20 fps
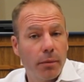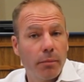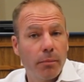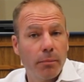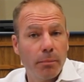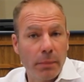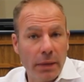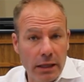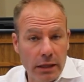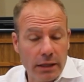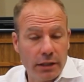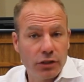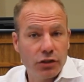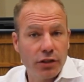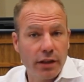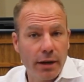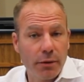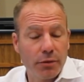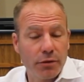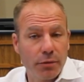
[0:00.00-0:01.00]

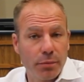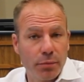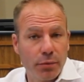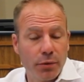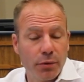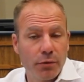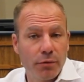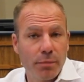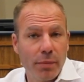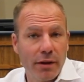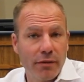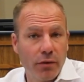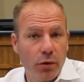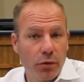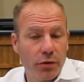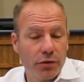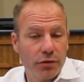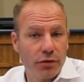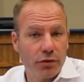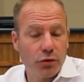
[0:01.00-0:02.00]
millage that was approved by
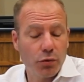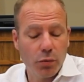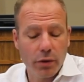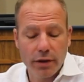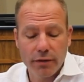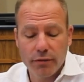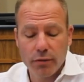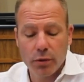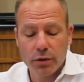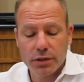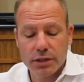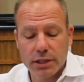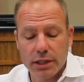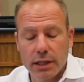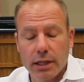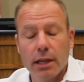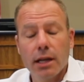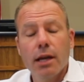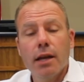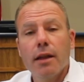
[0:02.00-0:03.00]
voters in
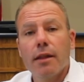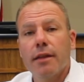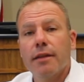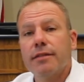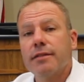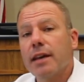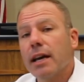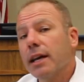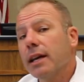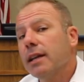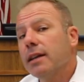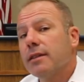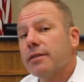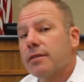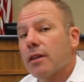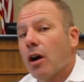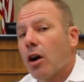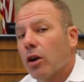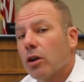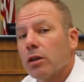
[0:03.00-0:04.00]
2014. The second
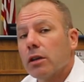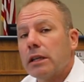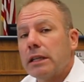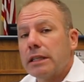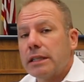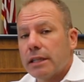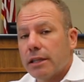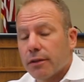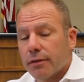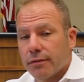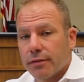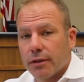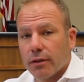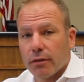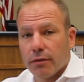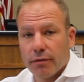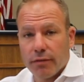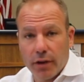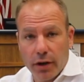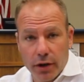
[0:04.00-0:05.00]
is a Hartland
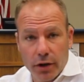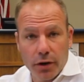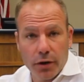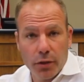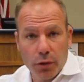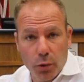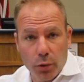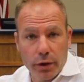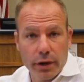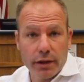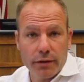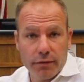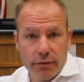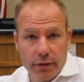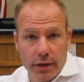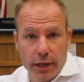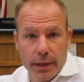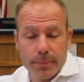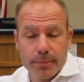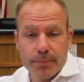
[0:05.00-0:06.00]
Deerfield Fire Authority
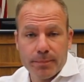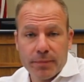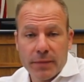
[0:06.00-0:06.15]
fee.